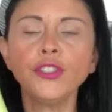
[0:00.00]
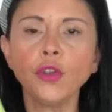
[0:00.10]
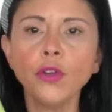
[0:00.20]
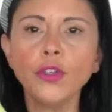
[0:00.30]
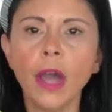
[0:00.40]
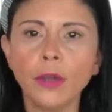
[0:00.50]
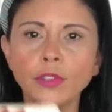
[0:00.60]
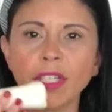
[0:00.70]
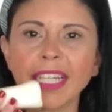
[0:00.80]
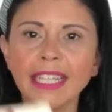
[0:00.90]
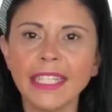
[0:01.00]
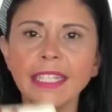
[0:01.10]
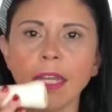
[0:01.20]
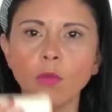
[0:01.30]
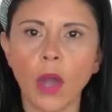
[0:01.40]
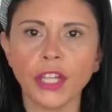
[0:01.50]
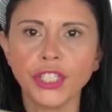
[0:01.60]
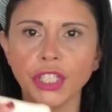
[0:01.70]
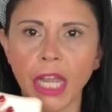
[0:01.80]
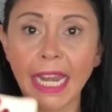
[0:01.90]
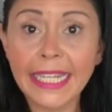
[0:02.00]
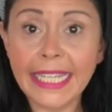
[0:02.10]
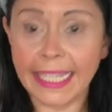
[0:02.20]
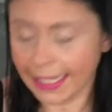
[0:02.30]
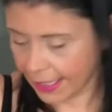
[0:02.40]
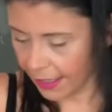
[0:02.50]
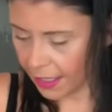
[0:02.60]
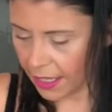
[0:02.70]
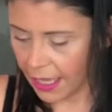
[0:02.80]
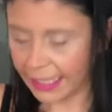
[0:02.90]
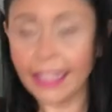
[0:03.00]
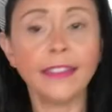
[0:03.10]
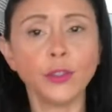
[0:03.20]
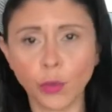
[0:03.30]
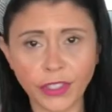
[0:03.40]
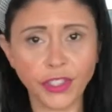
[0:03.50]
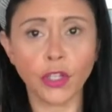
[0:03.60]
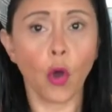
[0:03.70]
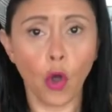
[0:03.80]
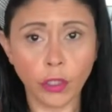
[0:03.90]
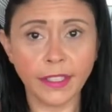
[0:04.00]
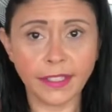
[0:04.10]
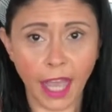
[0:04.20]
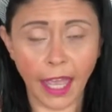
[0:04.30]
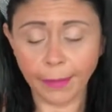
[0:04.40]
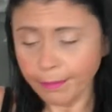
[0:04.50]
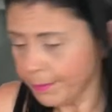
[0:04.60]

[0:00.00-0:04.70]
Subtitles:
show you how to clean and wash a leek. I get this question all the time.